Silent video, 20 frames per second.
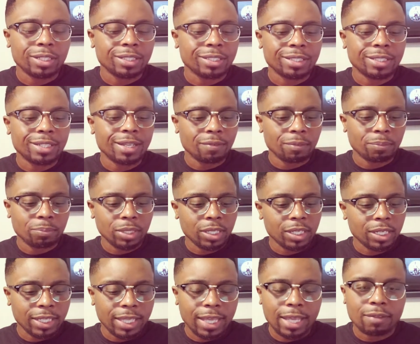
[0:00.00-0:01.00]
because he never
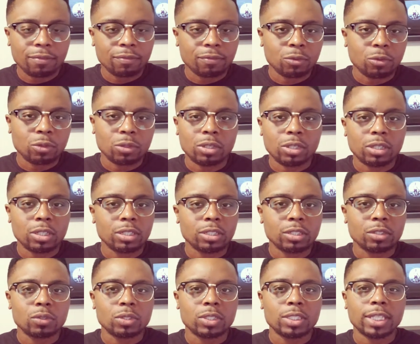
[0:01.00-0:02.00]
played a game for uh,
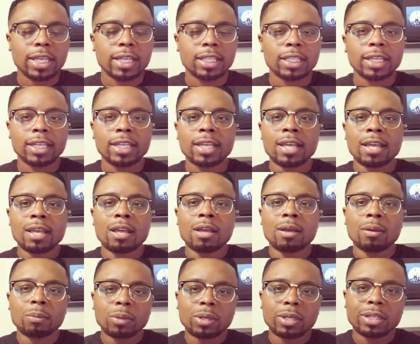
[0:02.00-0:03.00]
U C L A,
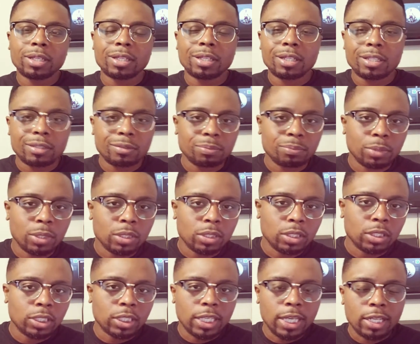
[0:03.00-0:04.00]
but his
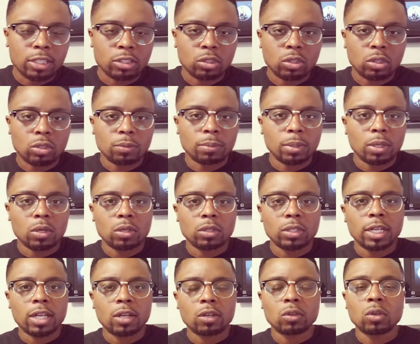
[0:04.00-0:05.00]
brother Liangelo Ball.
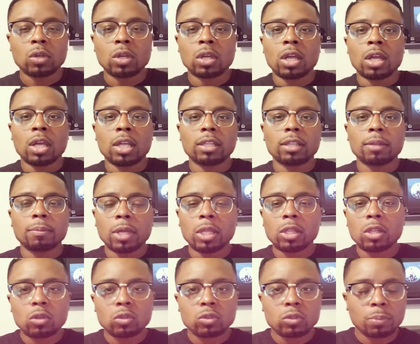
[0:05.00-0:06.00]
Now,
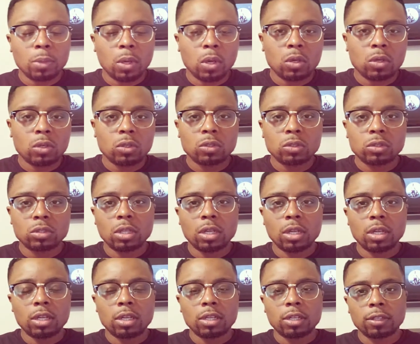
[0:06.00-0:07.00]
LaMelo Ball's
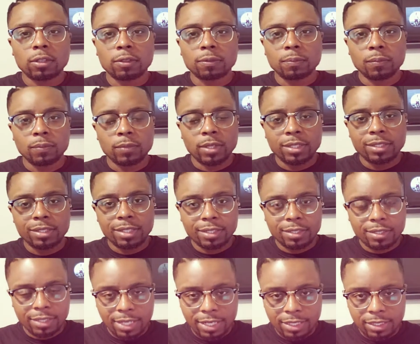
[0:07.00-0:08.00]
uh,
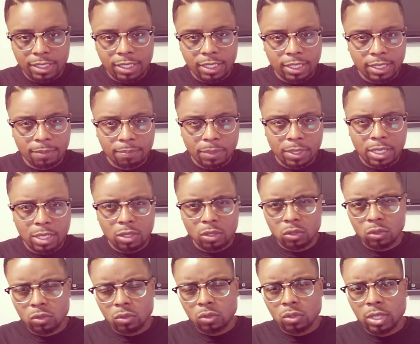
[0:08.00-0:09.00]
success in the N B
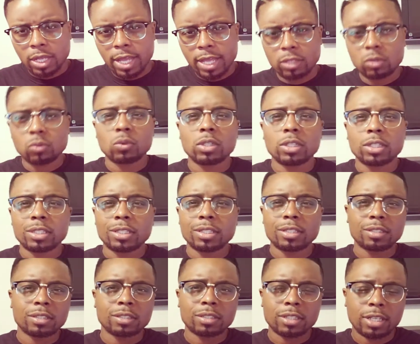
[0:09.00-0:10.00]
L, as well as
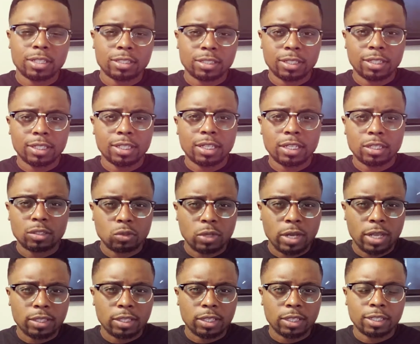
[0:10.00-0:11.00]
his success in getting
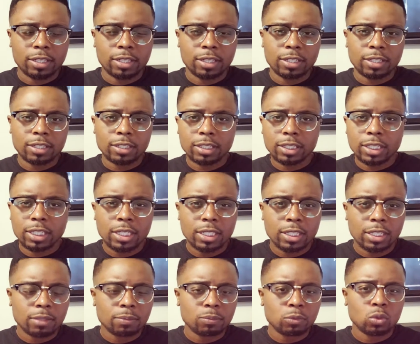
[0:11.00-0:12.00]
drafted, could
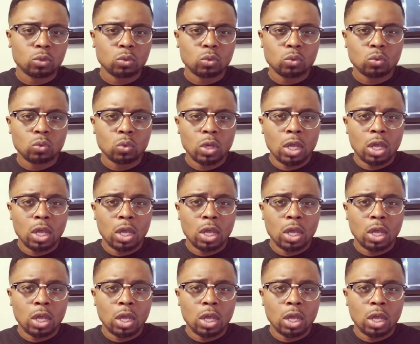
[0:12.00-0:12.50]
lead up to